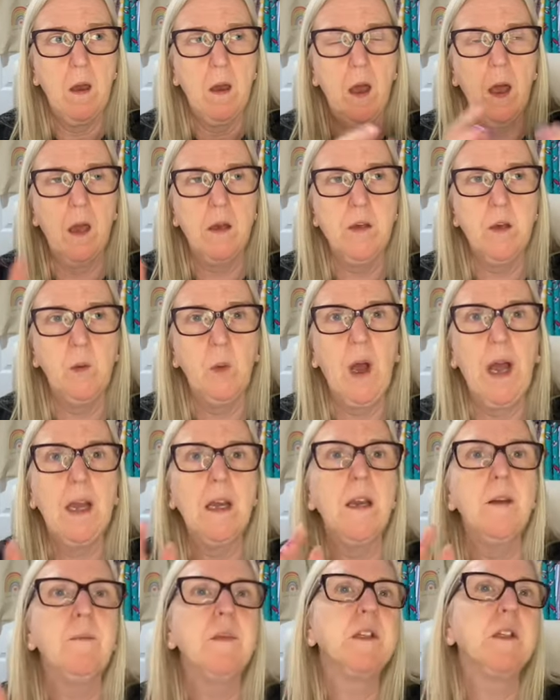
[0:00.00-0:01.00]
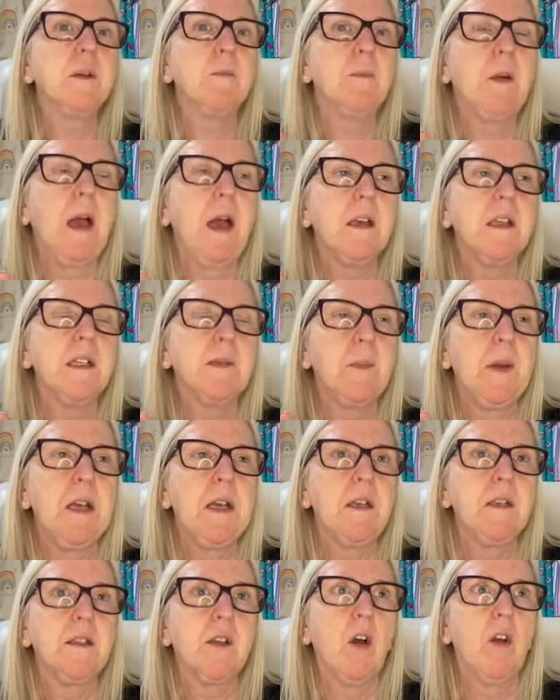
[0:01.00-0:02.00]
you are limited by
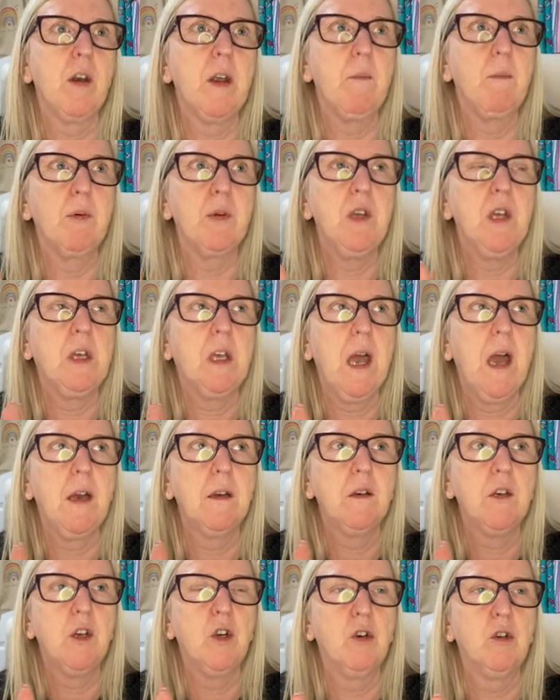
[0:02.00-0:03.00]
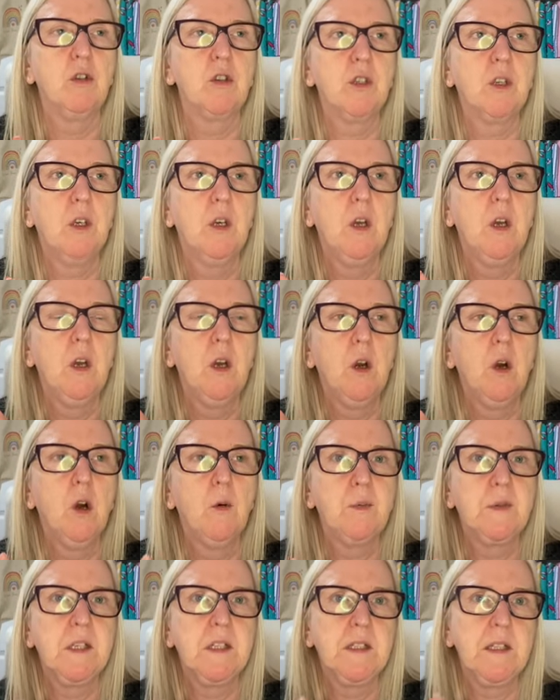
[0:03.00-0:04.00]
space on it, but you can cut
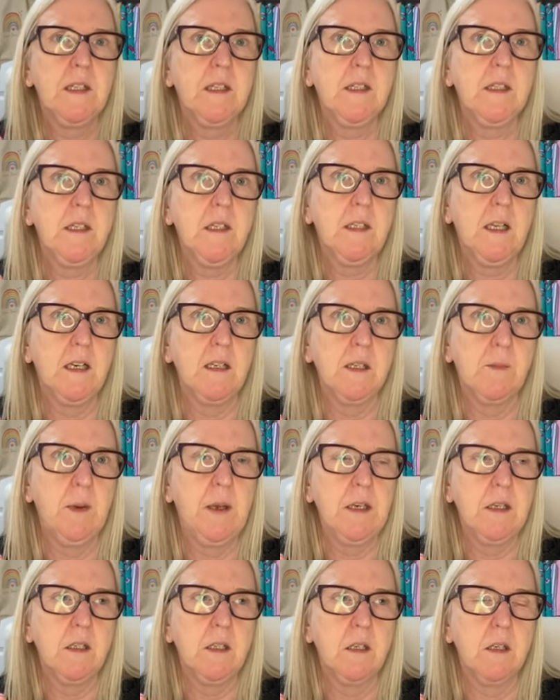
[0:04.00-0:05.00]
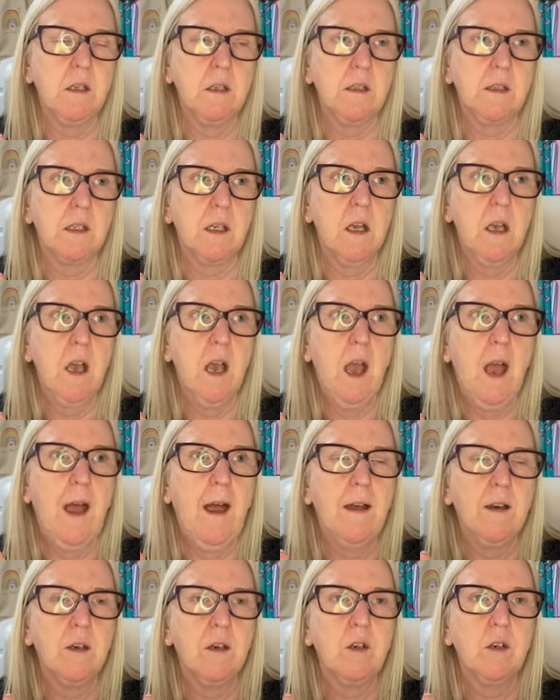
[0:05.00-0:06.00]
up to 60 centimetres
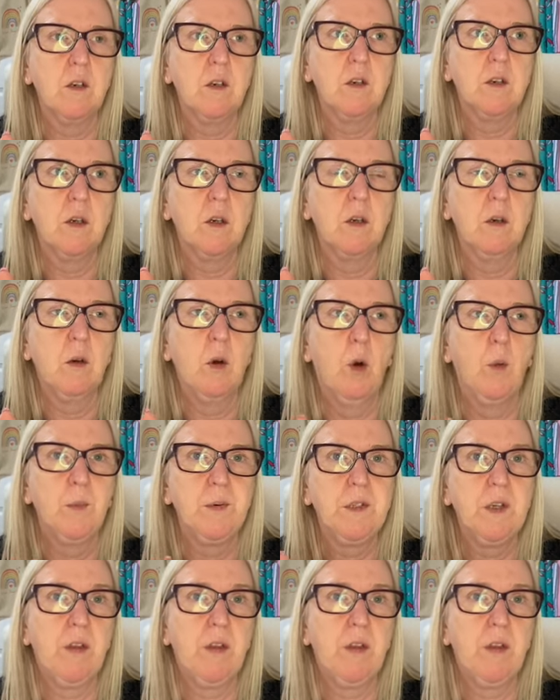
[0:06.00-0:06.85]
and up to